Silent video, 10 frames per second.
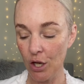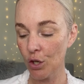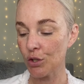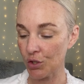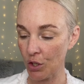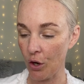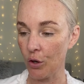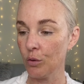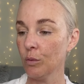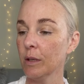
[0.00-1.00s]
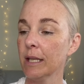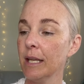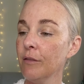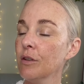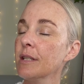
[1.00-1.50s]
So,
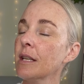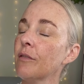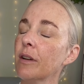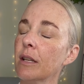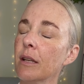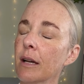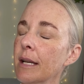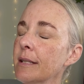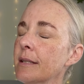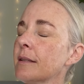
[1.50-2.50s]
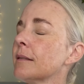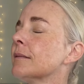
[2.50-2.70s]
give yourself a nice